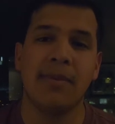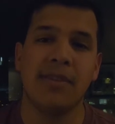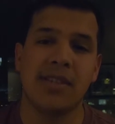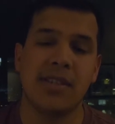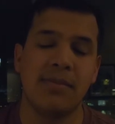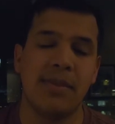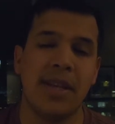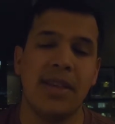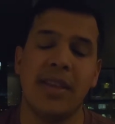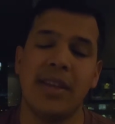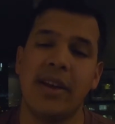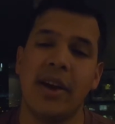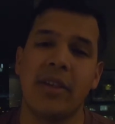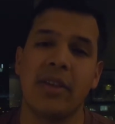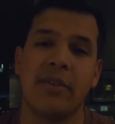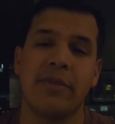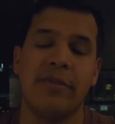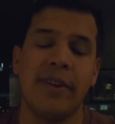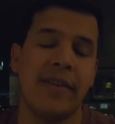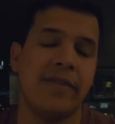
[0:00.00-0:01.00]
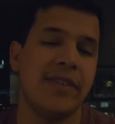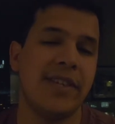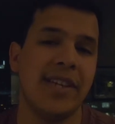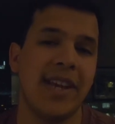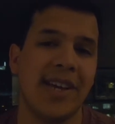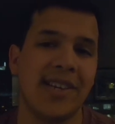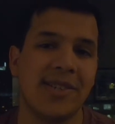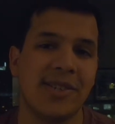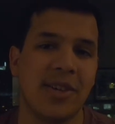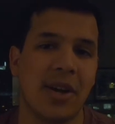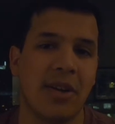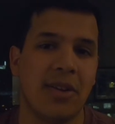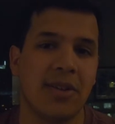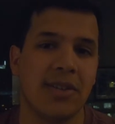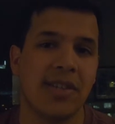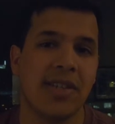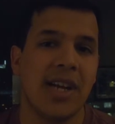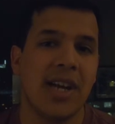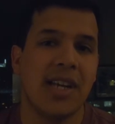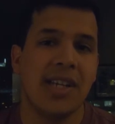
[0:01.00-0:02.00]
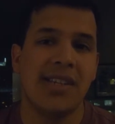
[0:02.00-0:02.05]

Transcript: to meet the other $1,500